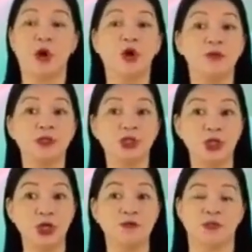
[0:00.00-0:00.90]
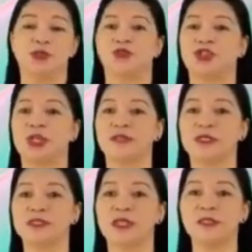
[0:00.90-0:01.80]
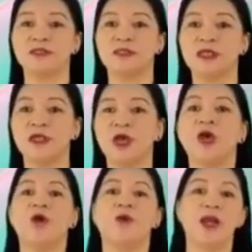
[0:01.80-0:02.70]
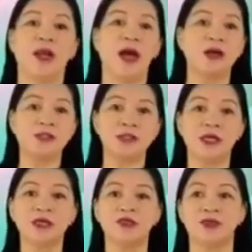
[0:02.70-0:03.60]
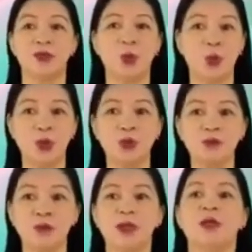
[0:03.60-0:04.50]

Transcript: Observe social distancing while outside your home.